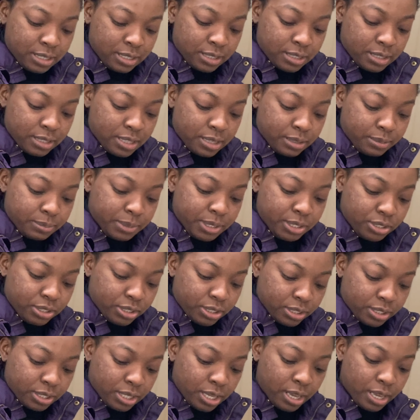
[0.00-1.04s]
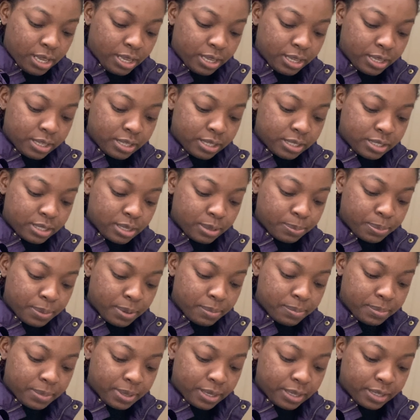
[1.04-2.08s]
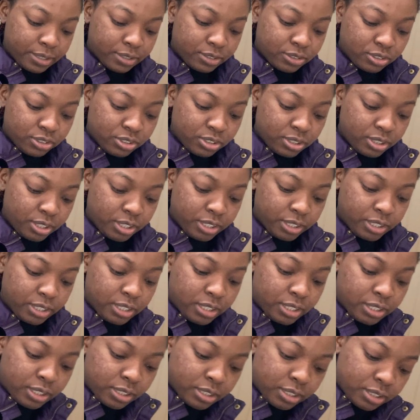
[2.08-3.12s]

Let me just zip up my jacket.